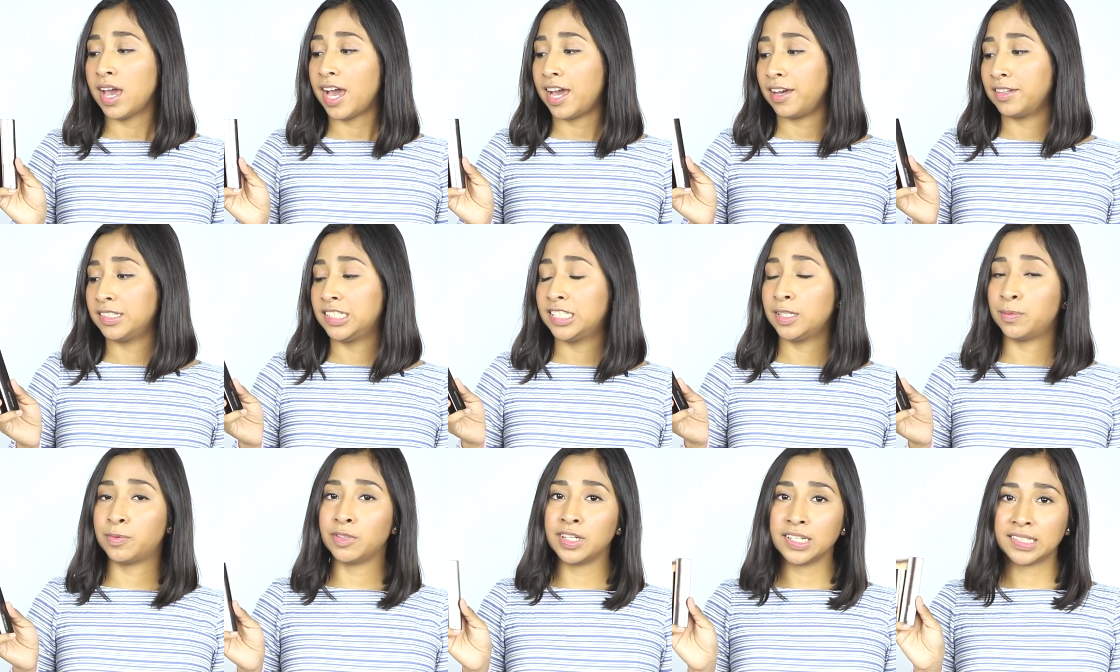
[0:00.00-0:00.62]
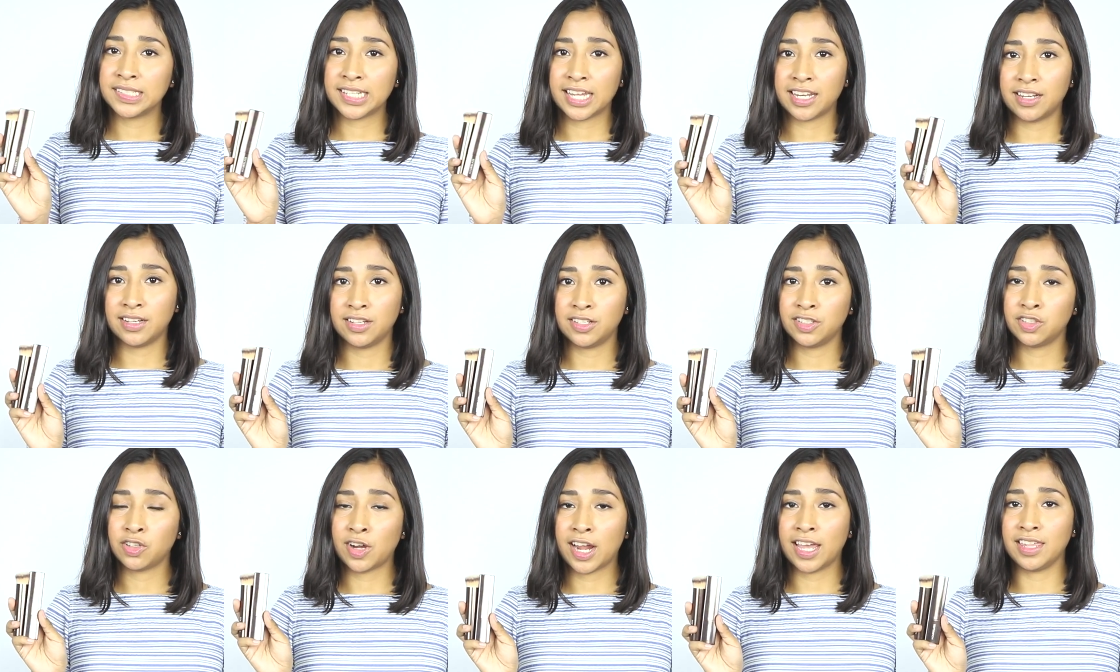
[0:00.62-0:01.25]
I was super
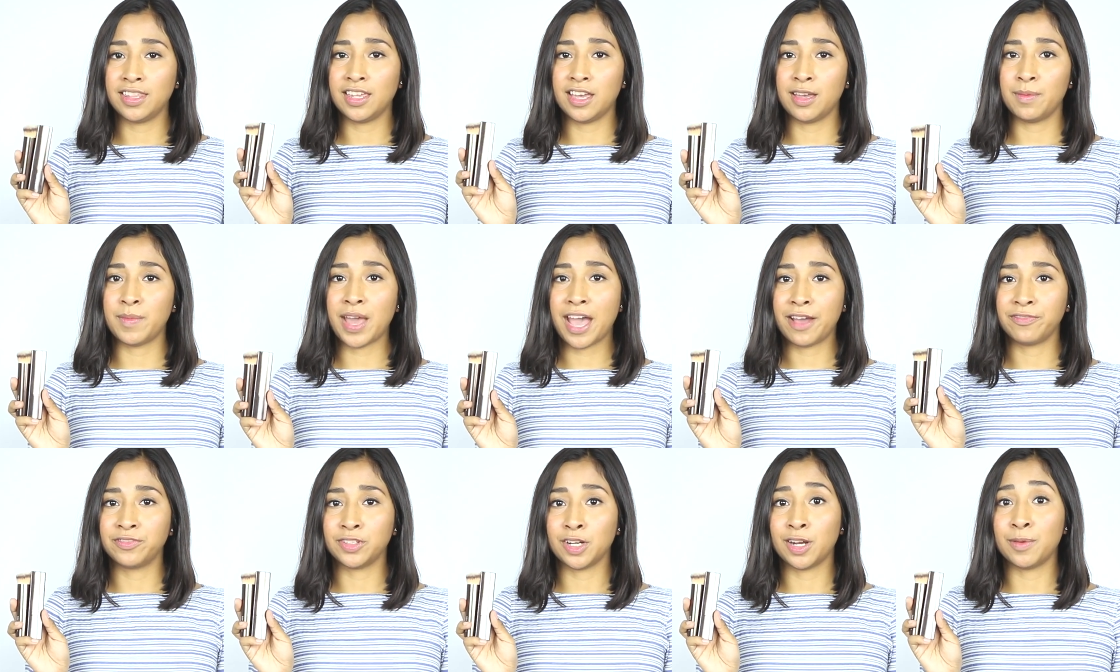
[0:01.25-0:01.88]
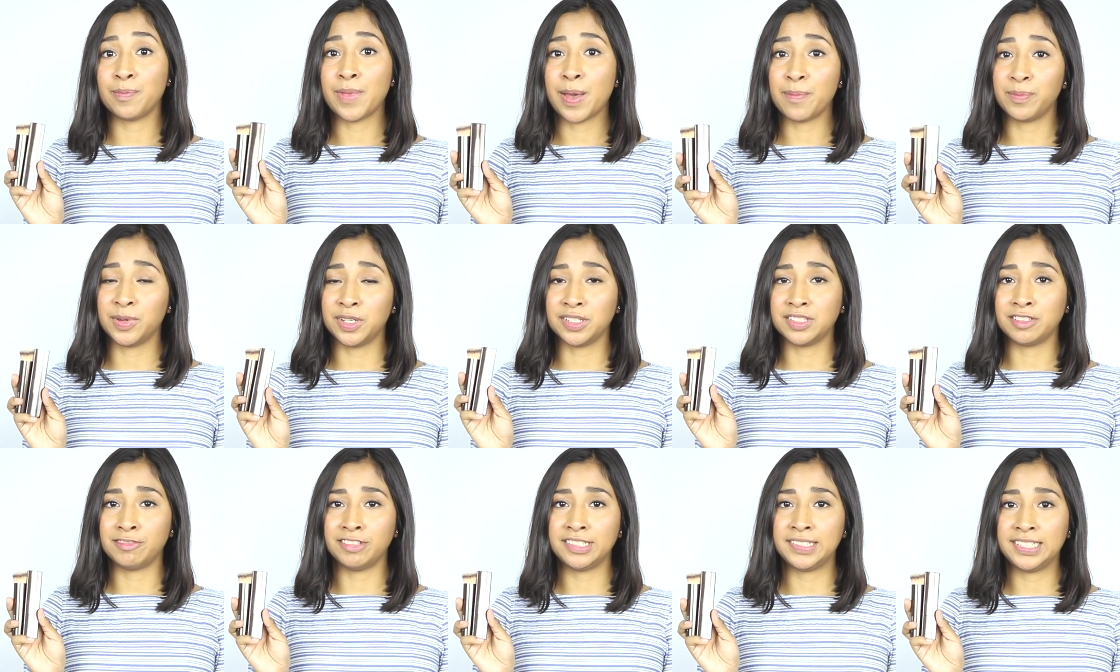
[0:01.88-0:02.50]
excited to try them after our
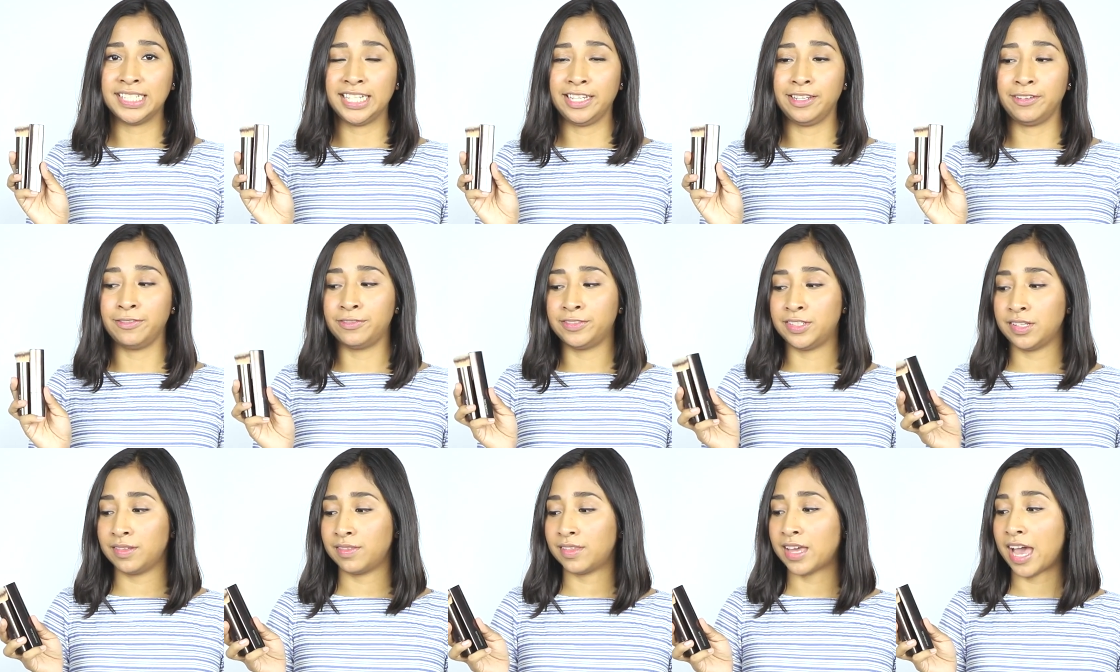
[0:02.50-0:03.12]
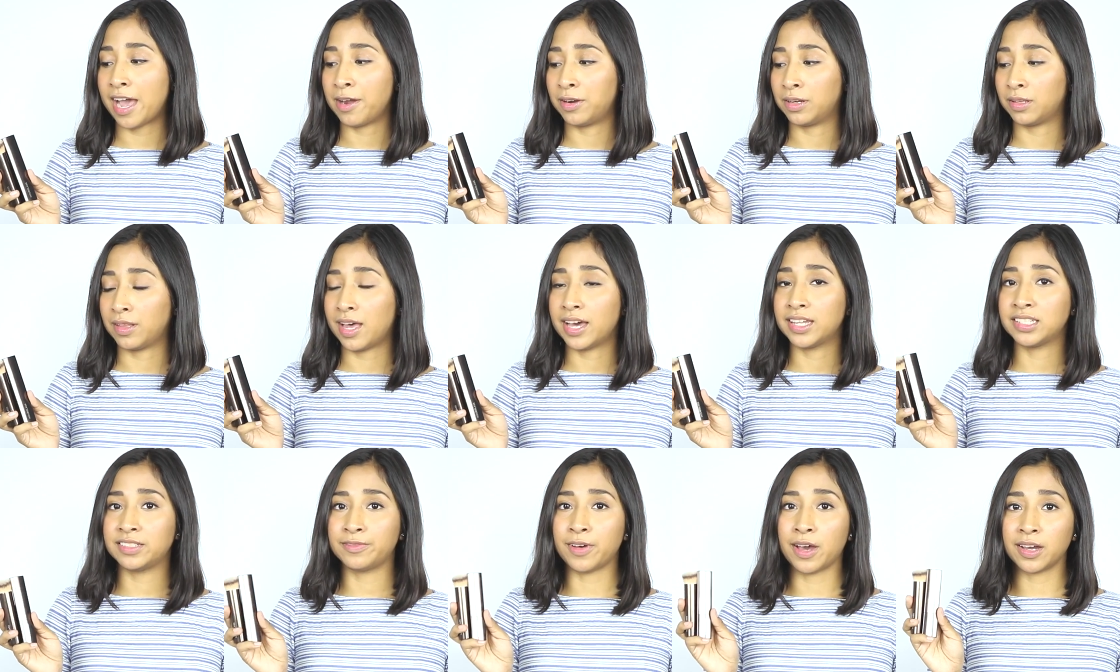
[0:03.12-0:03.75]
members received the
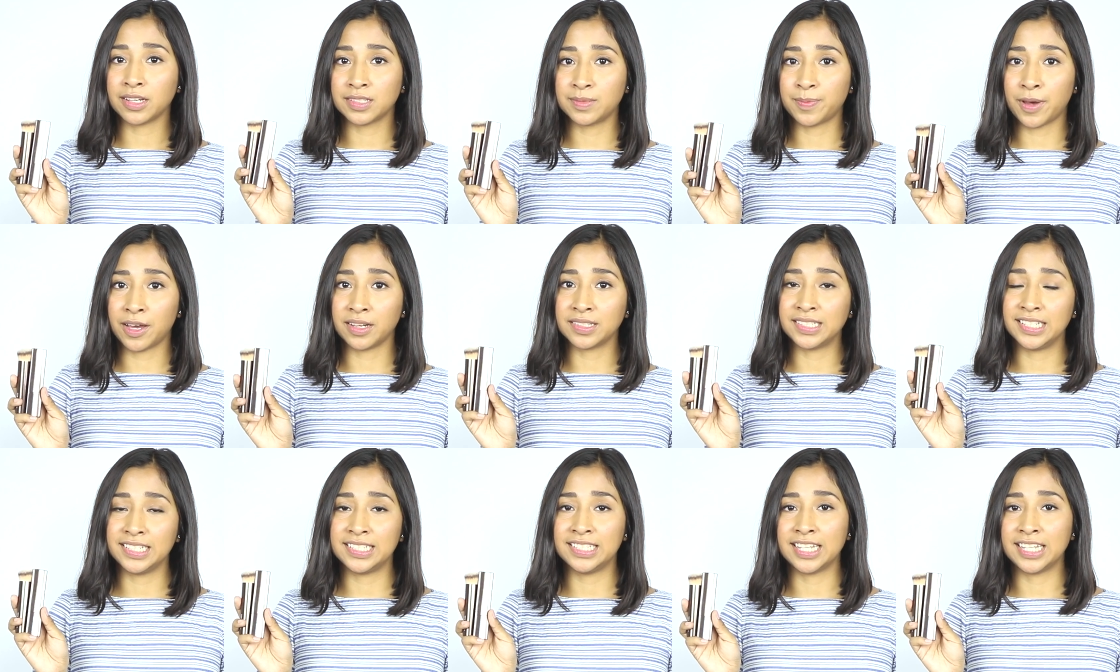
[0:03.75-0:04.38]
Hourglass Vox box this